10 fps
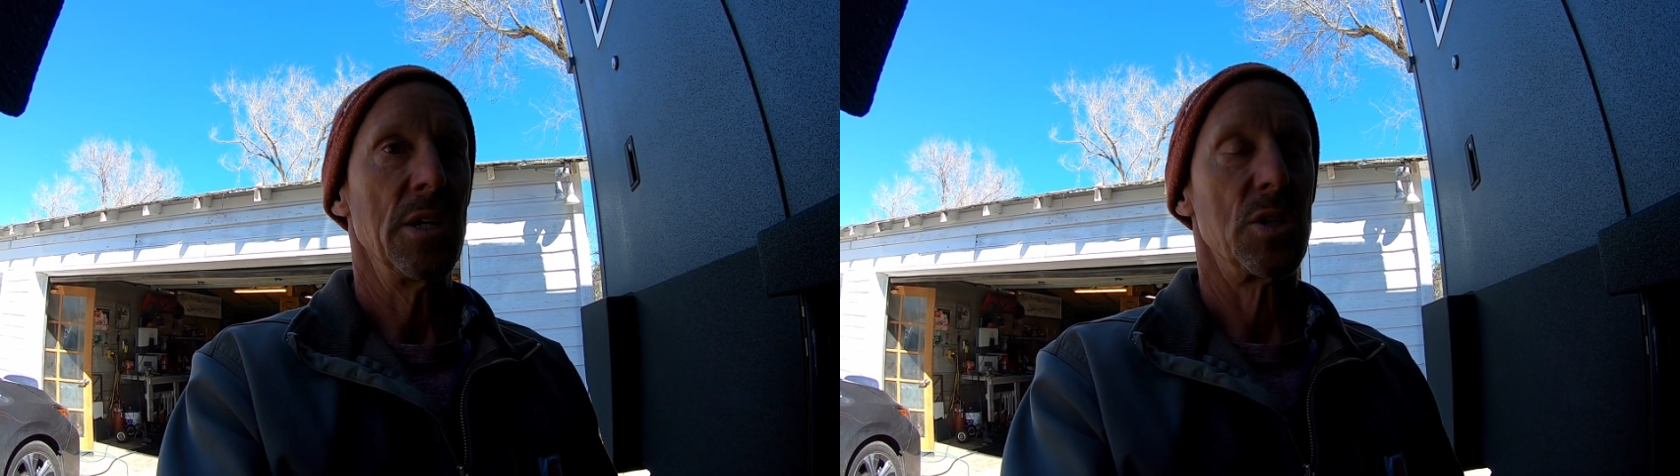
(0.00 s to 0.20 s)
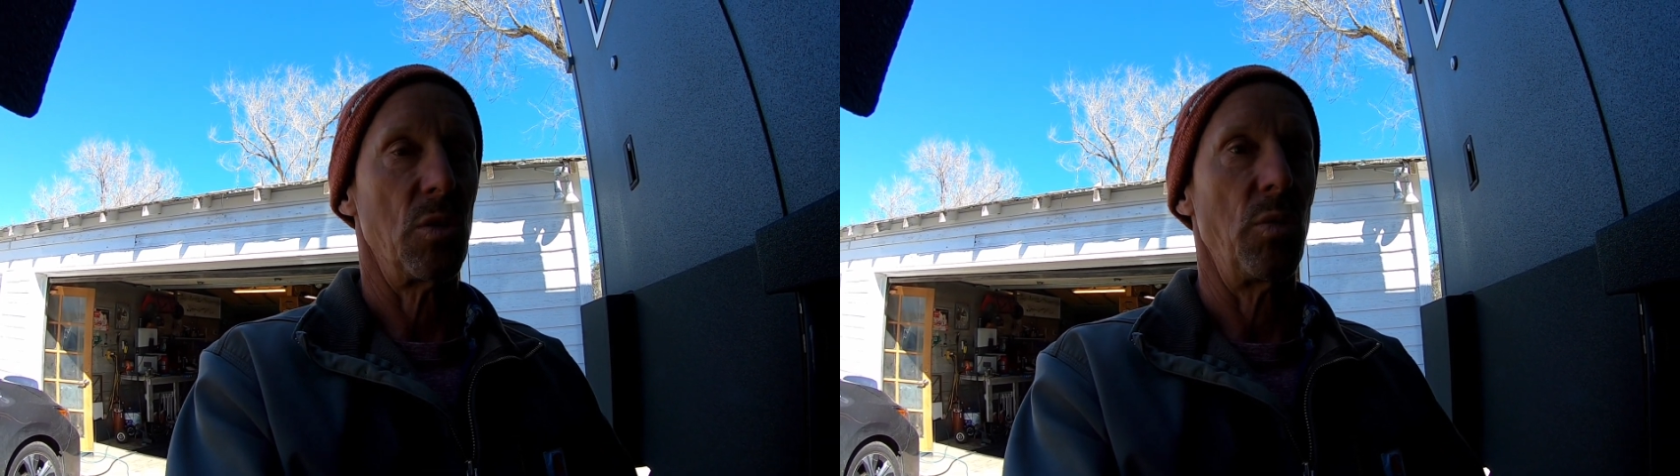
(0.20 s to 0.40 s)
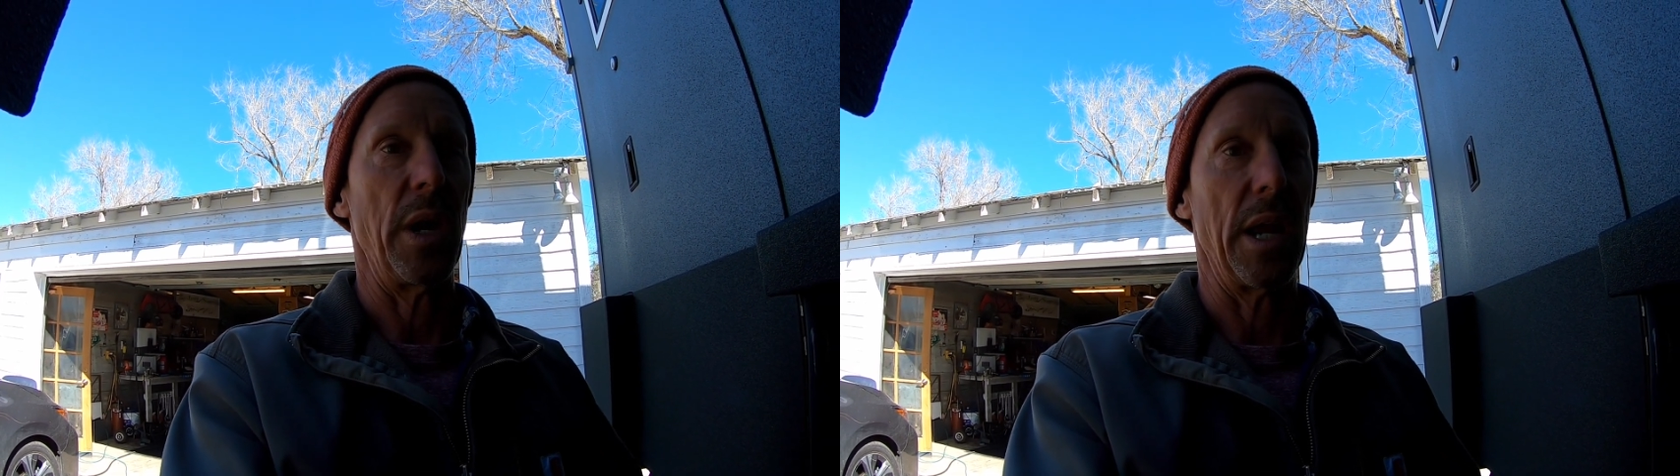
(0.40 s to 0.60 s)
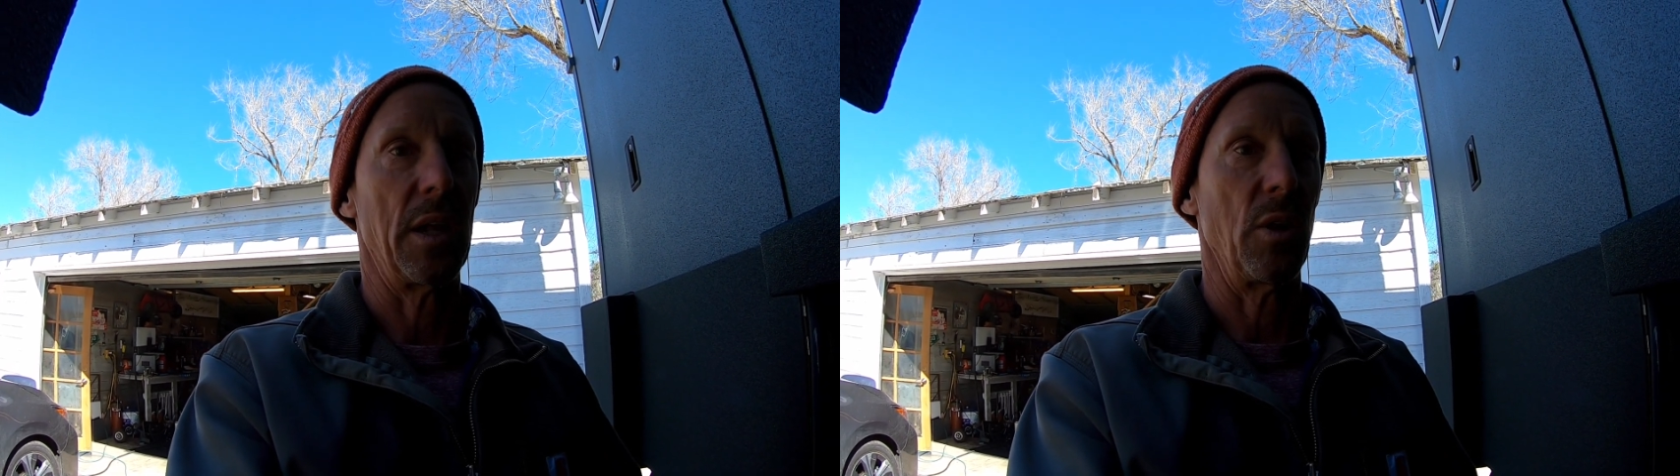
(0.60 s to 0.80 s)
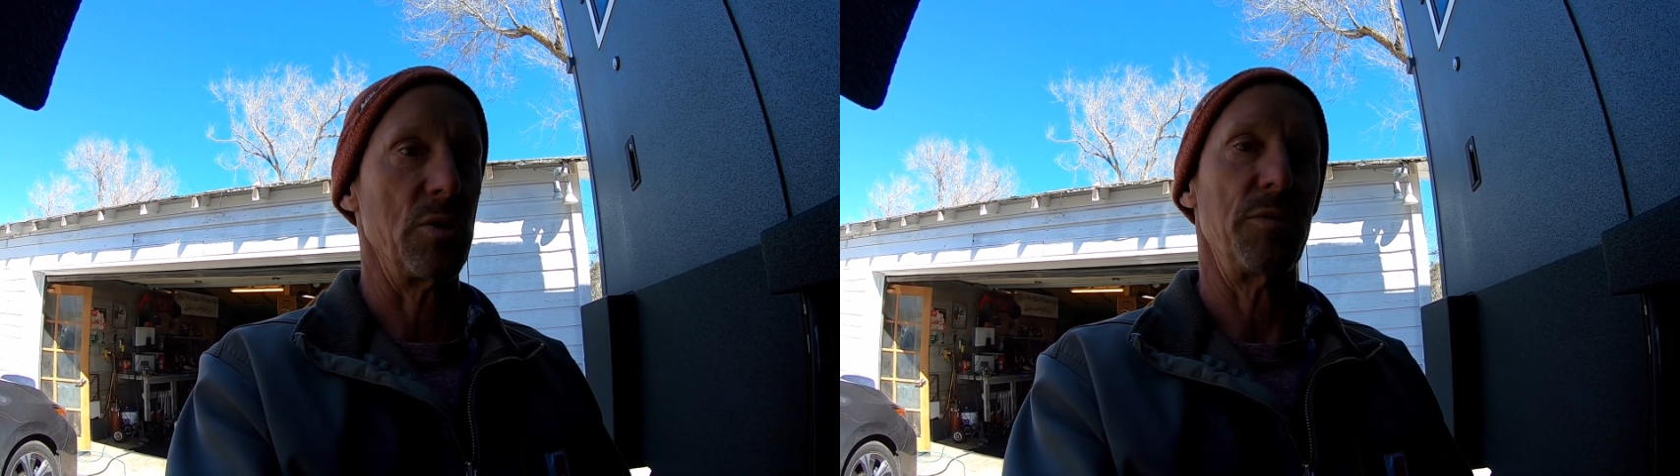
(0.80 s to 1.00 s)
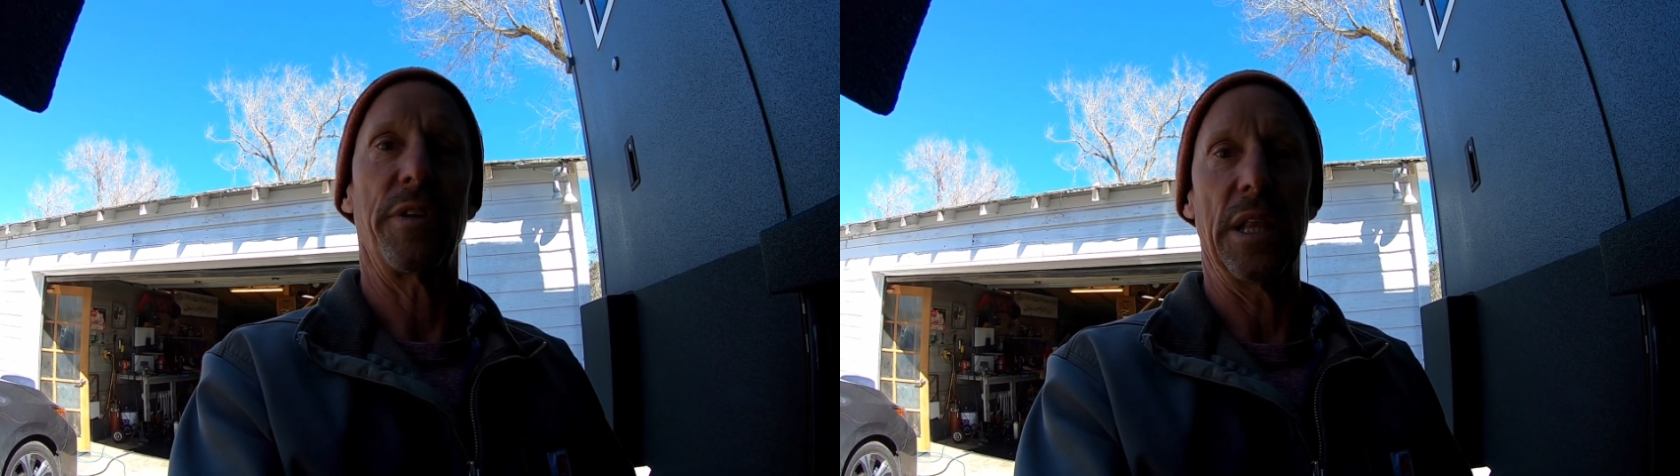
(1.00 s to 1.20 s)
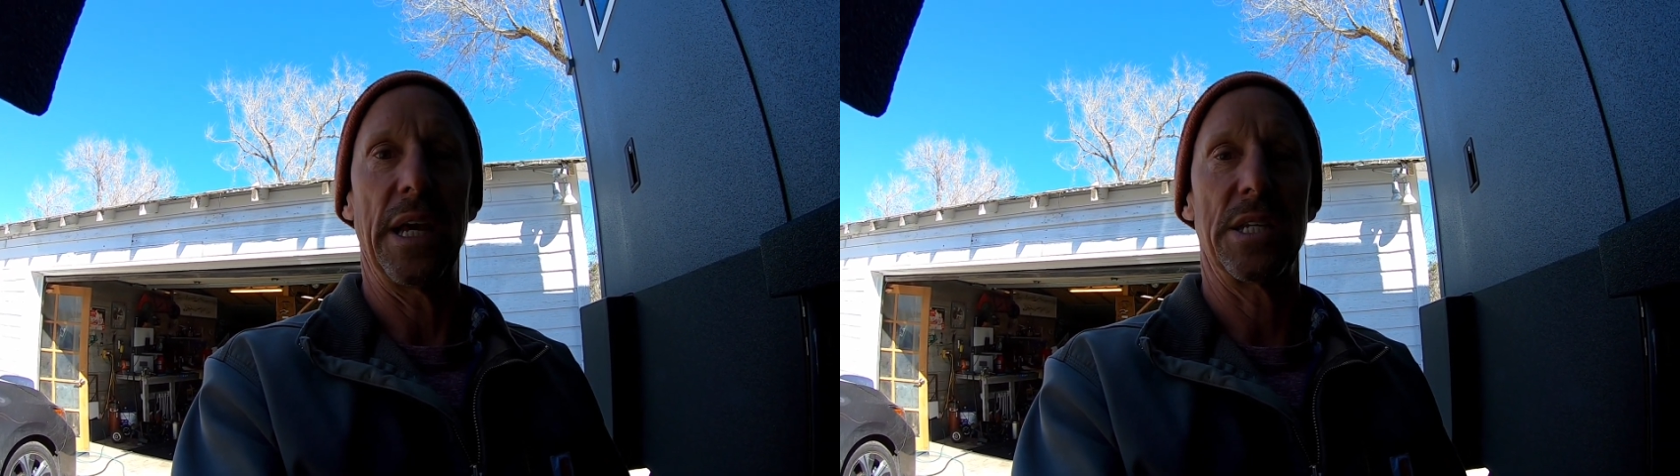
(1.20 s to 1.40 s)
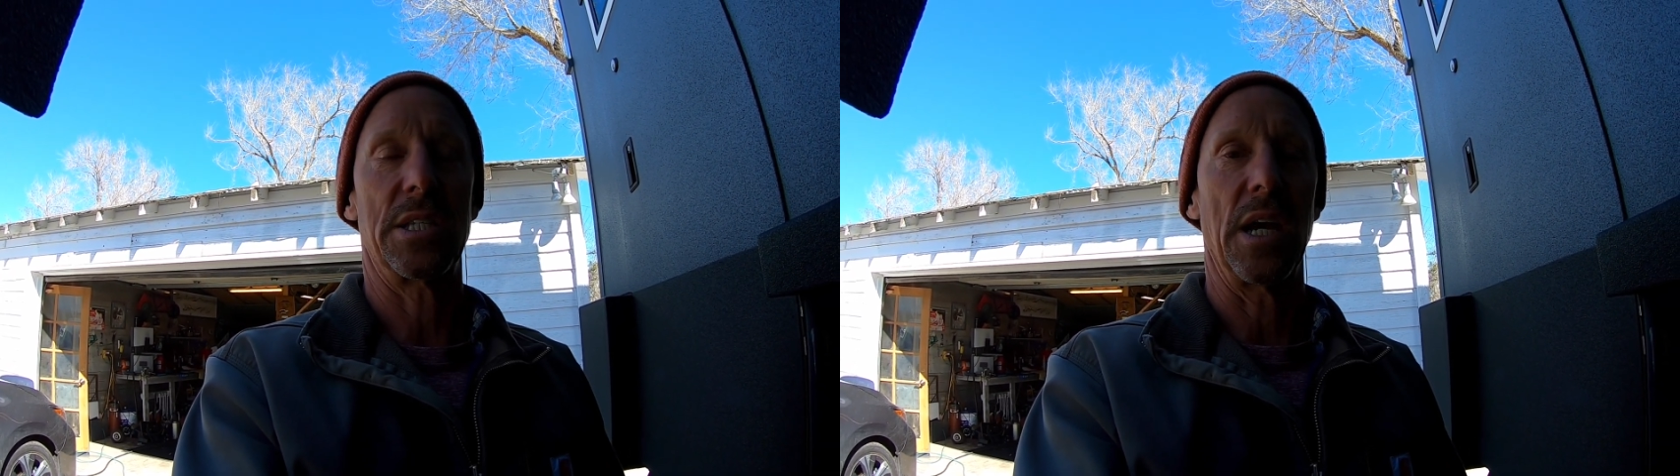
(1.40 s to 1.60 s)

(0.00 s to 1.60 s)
So when I close them for the last